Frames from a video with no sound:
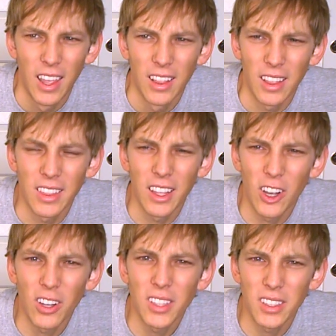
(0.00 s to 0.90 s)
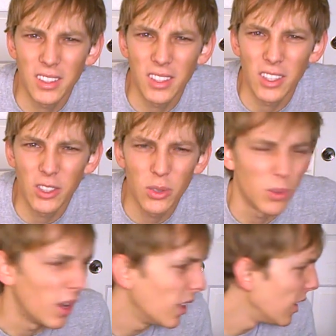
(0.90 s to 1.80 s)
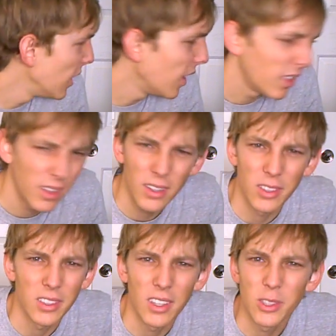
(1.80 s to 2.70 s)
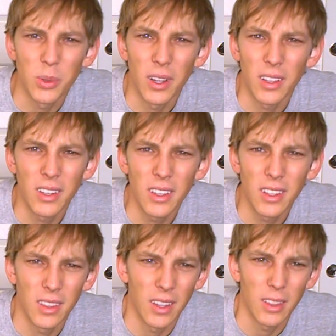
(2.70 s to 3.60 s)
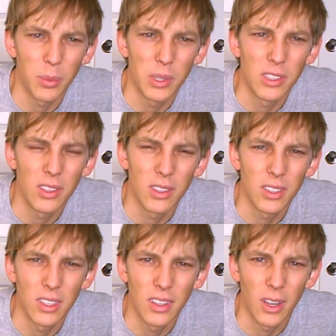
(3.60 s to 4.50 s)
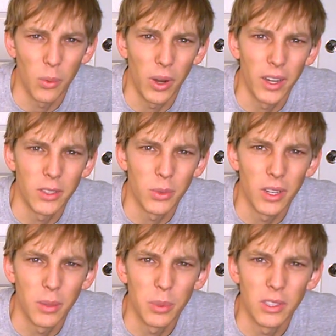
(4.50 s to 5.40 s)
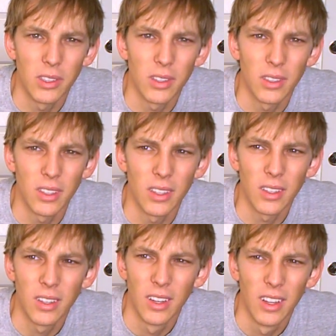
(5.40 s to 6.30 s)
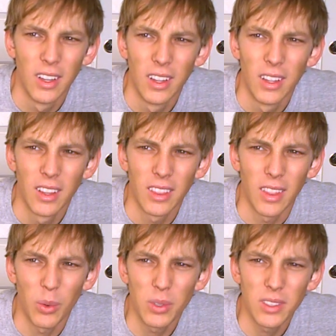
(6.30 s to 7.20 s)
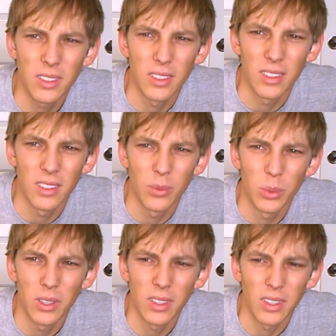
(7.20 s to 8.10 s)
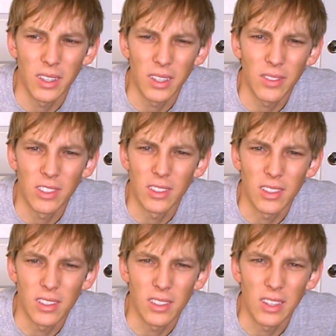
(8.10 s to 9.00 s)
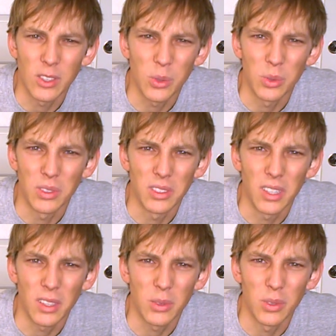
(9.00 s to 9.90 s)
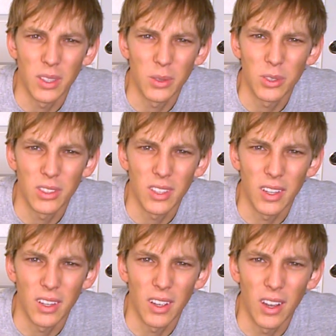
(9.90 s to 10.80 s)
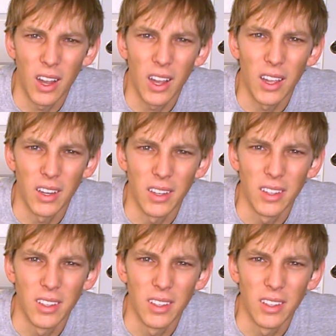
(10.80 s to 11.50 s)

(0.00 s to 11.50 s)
Like, they called it sensuality, I think, or sexuality, and, like, the PG-13, like, why it's rated PG-13. That wasn't really, like, even sensual or sexual, that was just, like, odd.